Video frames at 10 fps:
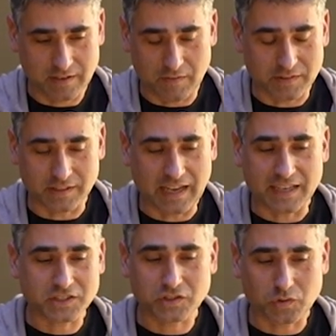over the
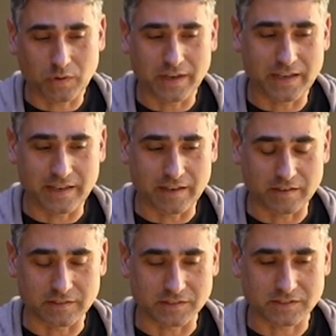last 20
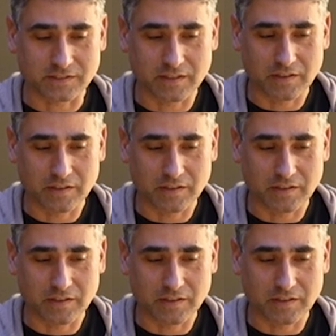years,